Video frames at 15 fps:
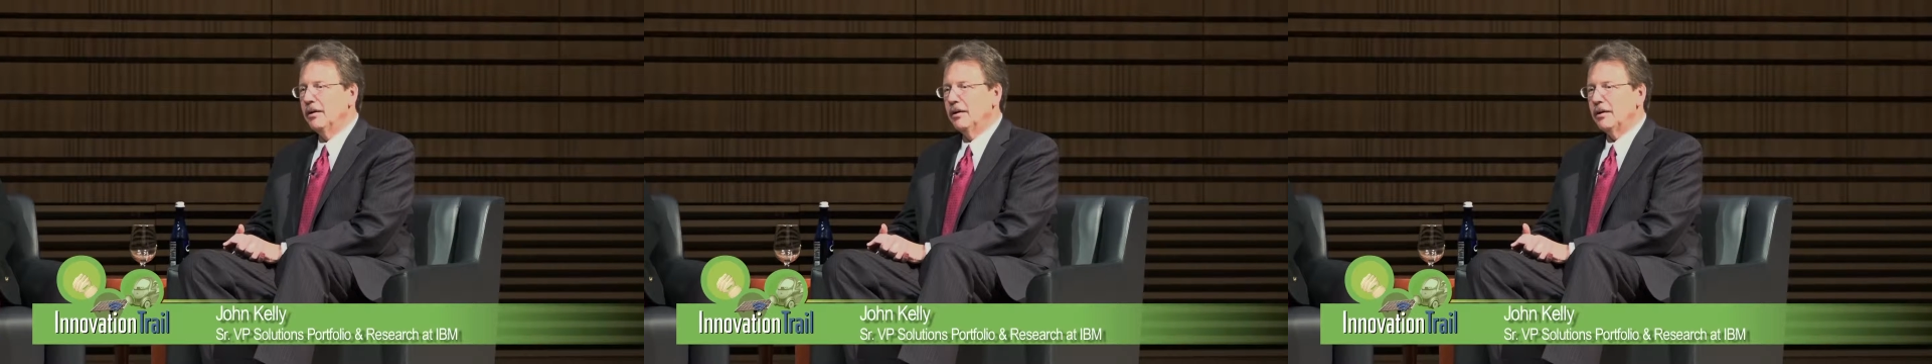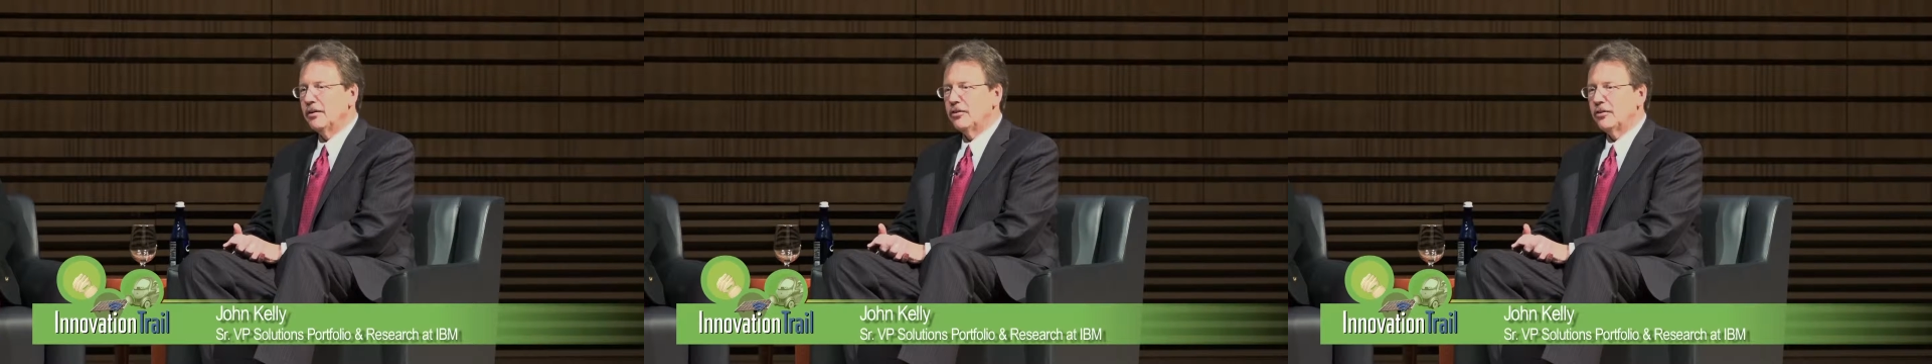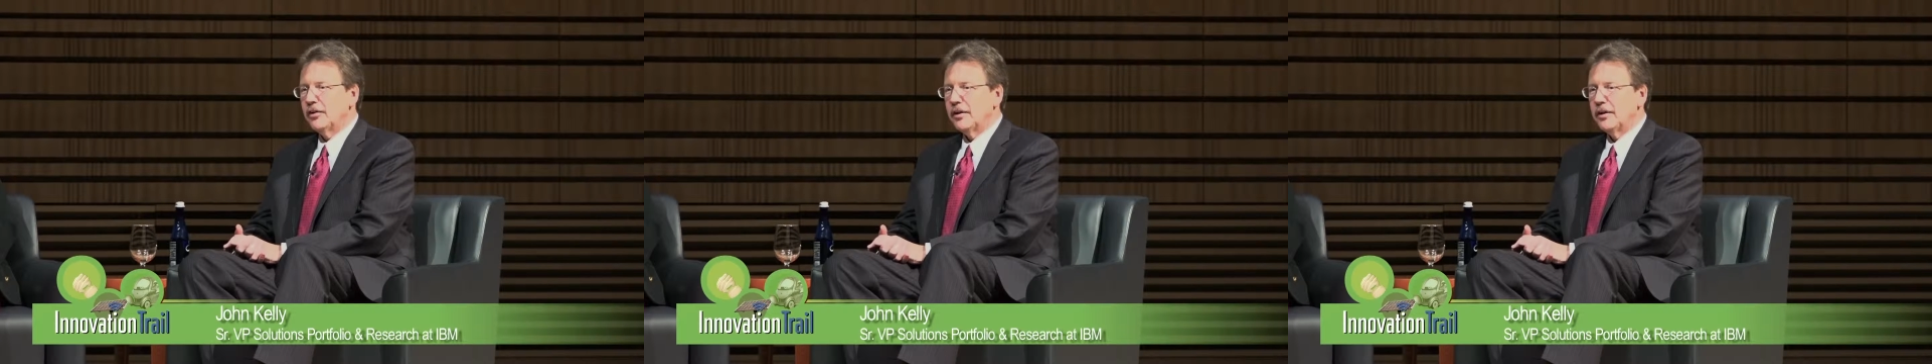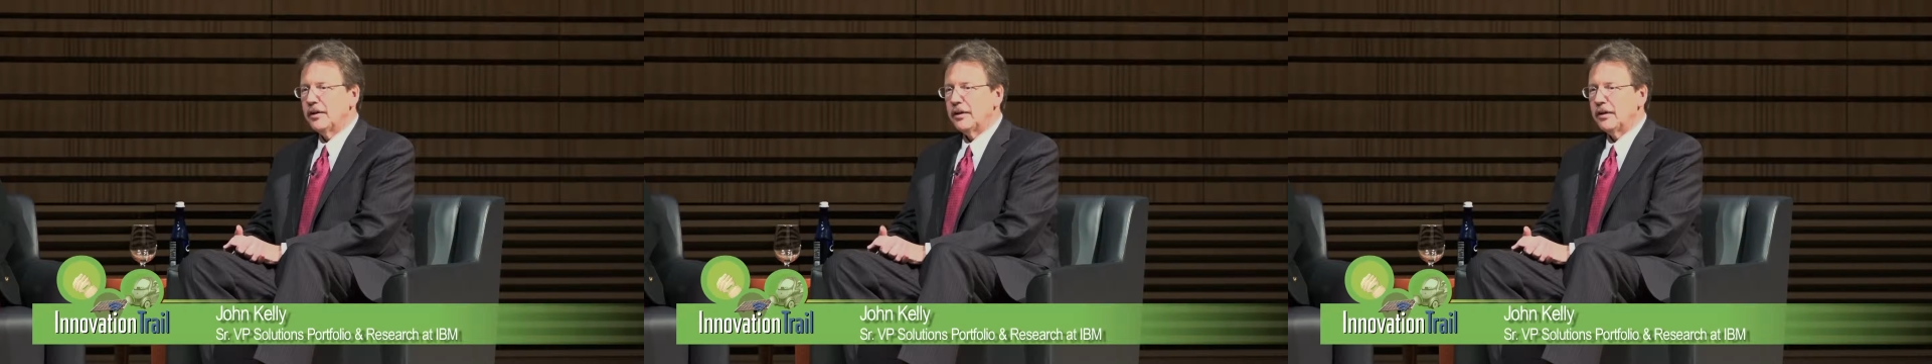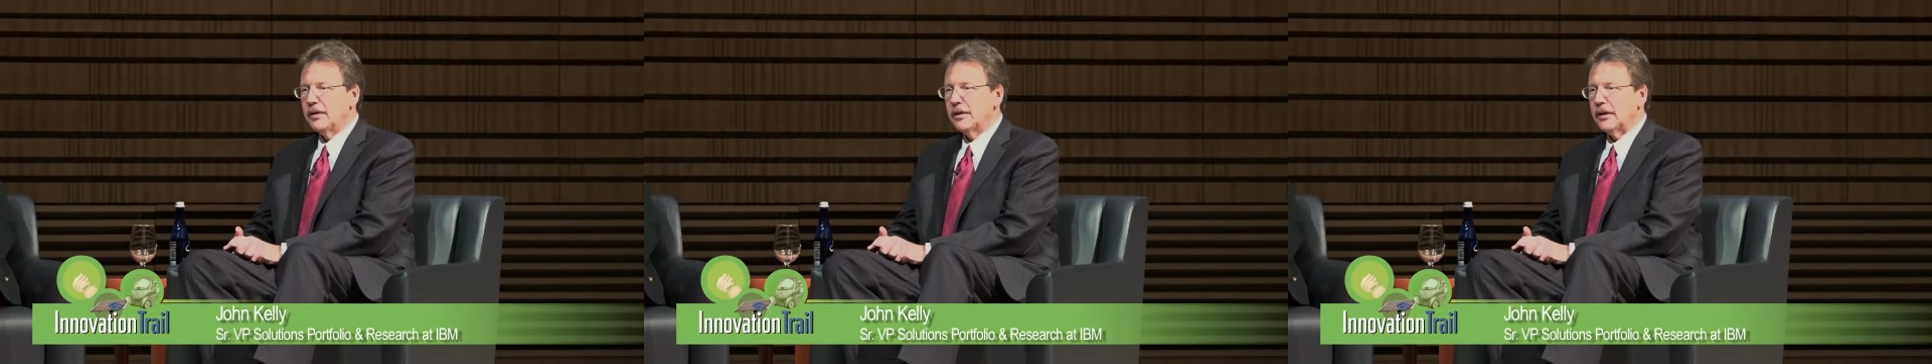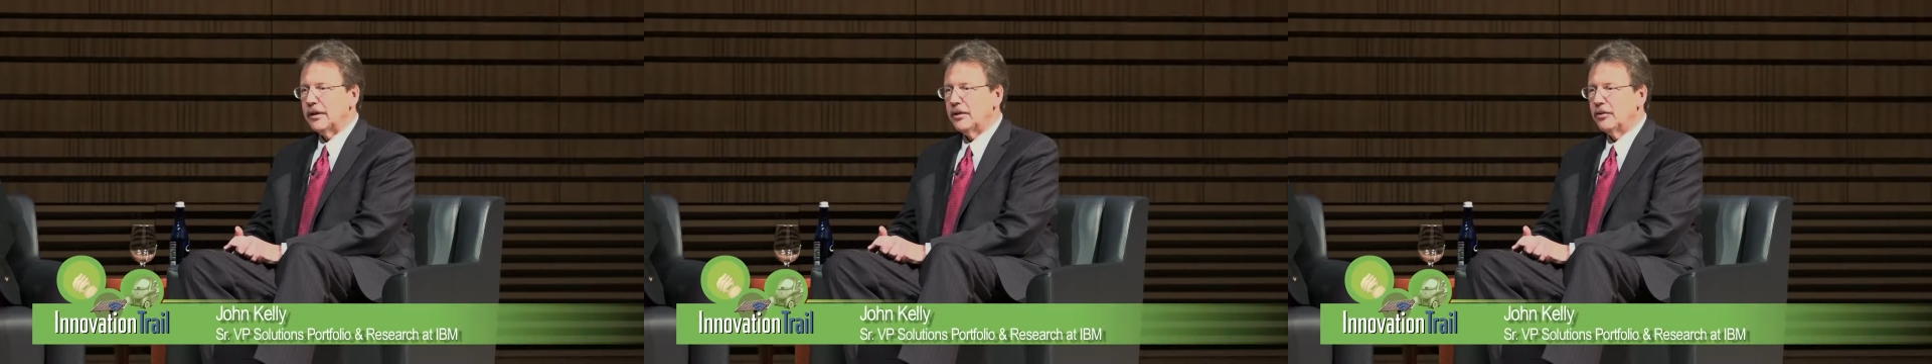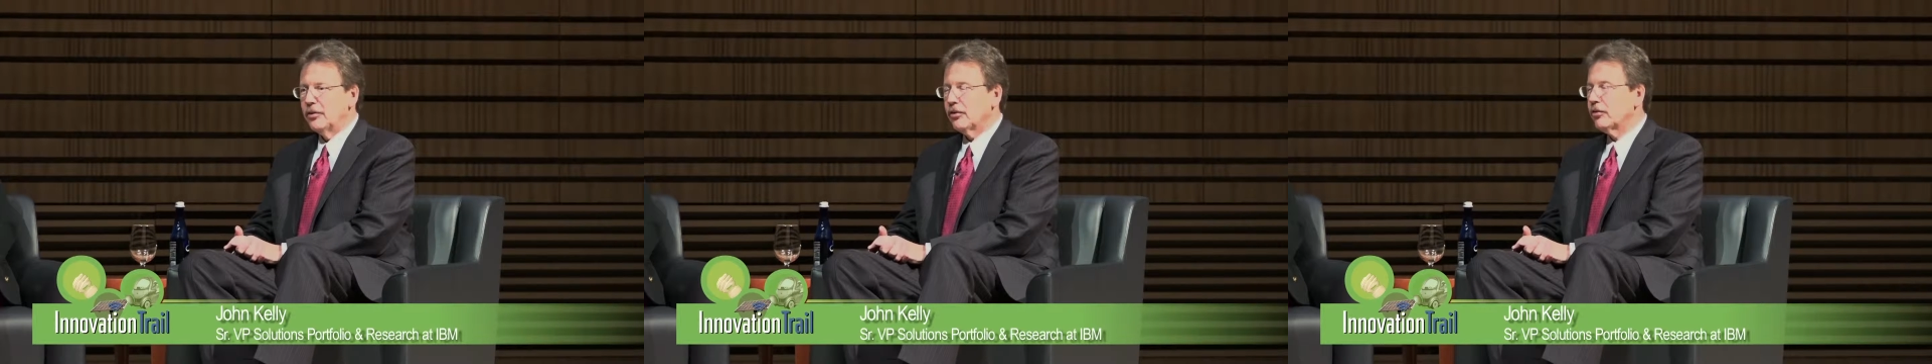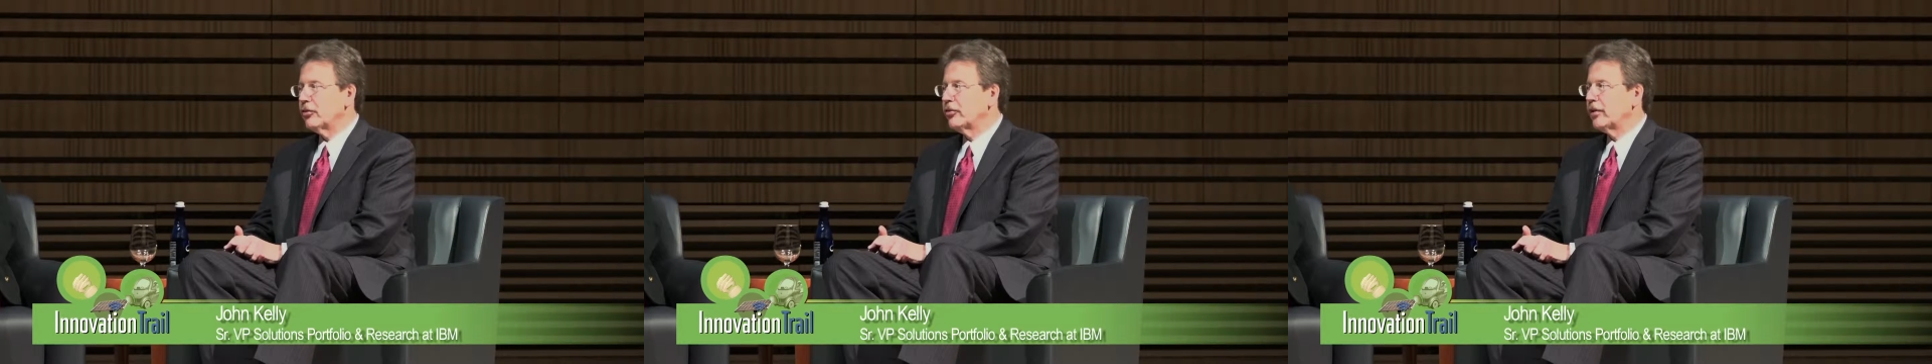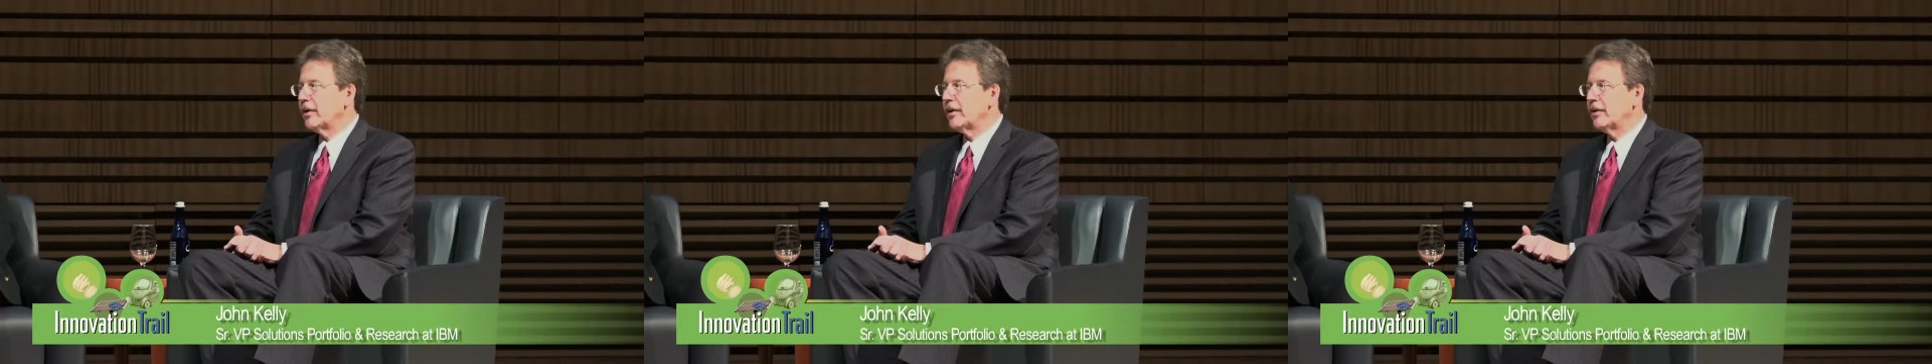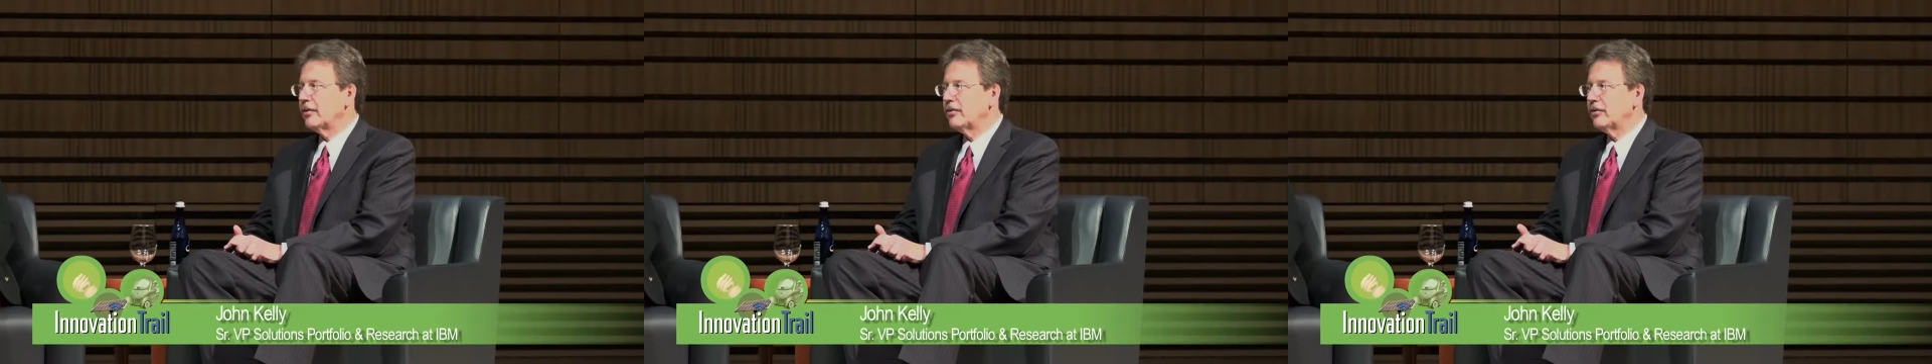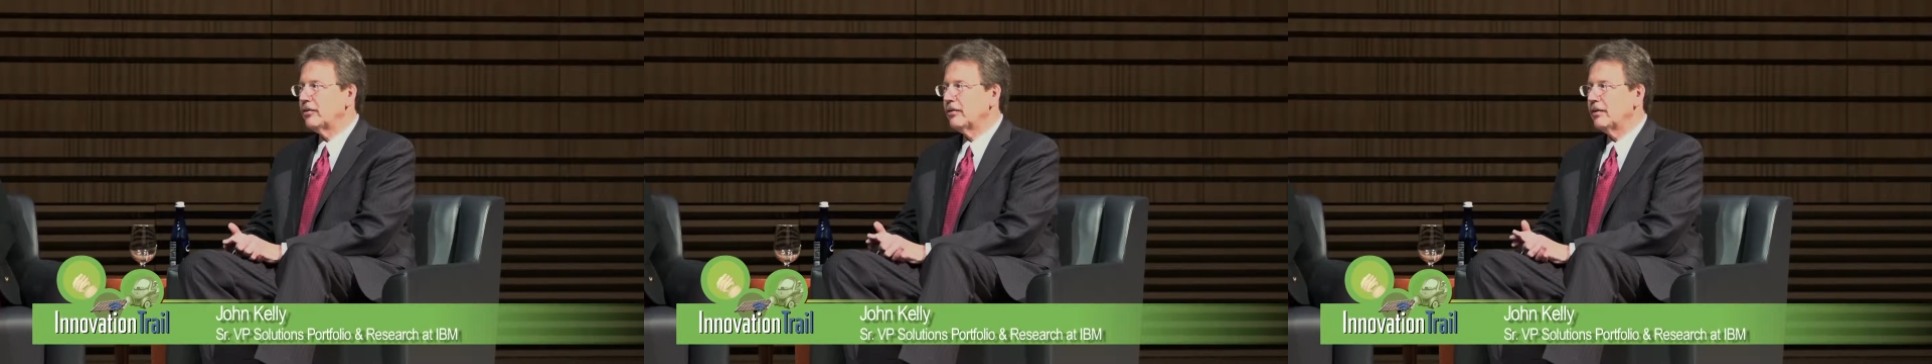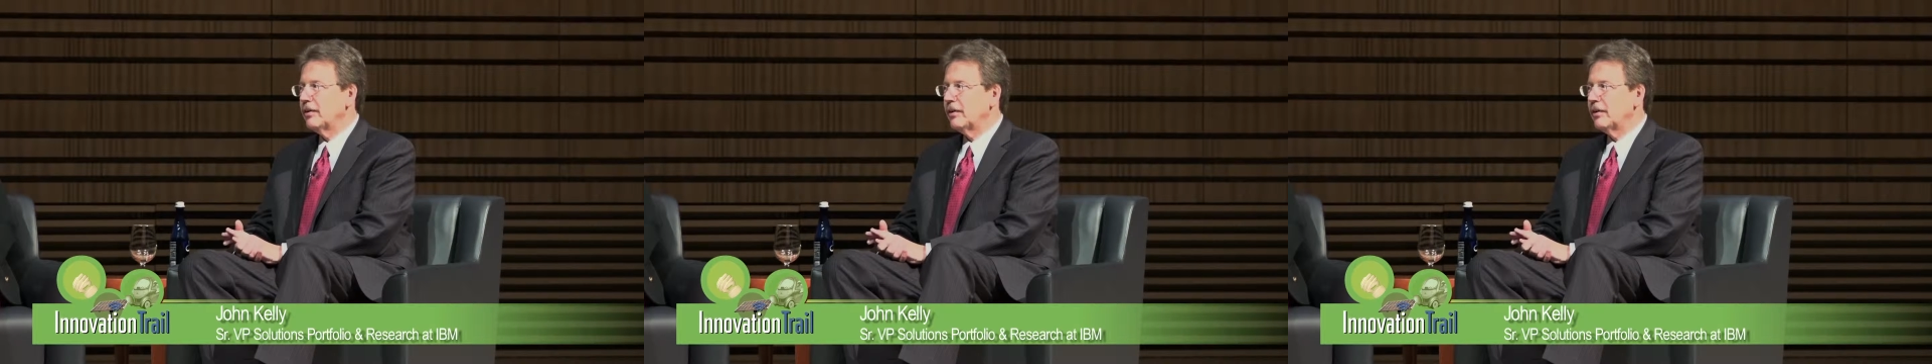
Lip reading: in studying neuroscience